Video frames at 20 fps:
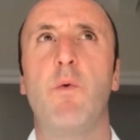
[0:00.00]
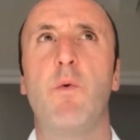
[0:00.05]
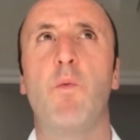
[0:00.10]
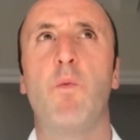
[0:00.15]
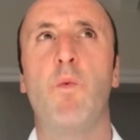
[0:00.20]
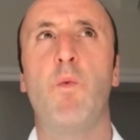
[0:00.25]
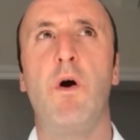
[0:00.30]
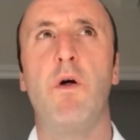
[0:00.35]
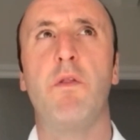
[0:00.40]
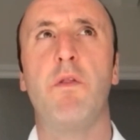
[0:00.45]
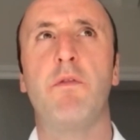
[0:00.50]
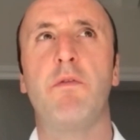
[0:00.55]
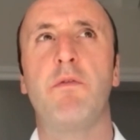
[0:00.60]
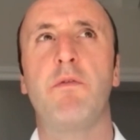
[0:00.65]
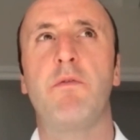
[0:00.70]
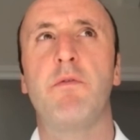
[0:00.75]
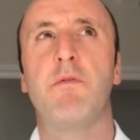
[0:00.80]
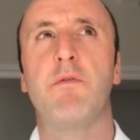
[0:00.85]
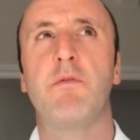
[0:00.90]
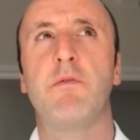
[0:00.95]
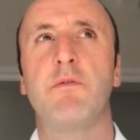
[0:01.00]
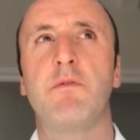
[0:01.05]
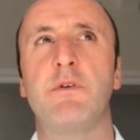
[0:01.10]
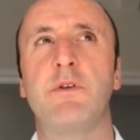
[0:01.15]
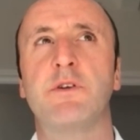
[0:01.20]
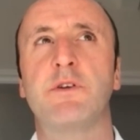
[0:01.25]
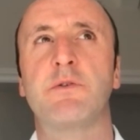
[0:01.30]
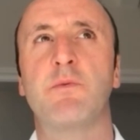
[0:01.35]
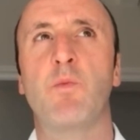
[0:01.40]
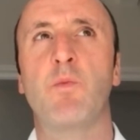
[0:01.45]
what
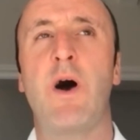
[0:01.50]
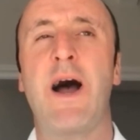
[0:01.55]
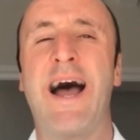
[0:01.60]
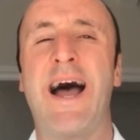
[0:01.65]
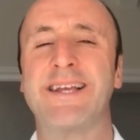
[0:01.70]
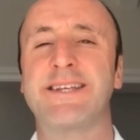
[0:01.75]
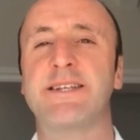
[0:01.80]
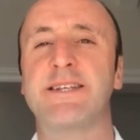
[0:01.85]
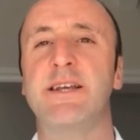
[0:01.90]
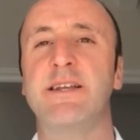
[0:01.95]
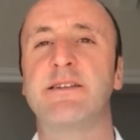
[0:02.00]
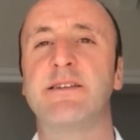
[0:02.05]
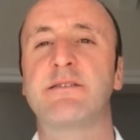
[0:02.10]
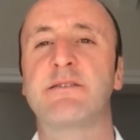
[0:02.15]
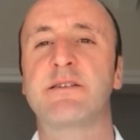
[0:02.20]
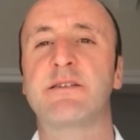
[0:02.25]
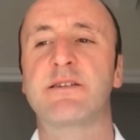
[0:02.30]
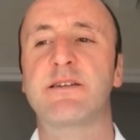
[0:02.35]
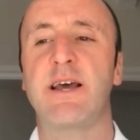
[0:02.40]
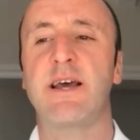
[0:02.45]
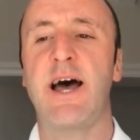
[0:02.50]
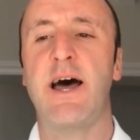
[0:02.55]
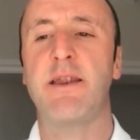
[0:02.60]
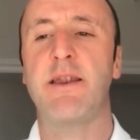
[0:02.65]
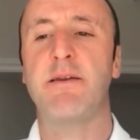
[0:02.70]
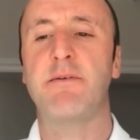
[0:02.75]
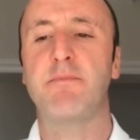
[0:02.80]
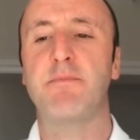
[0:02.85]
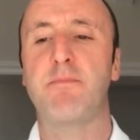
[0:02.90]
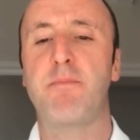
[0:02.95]
assets
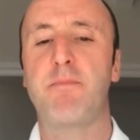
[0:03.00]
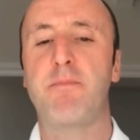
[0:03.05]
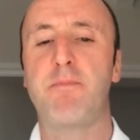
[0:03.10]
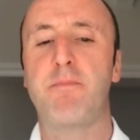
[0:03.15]
and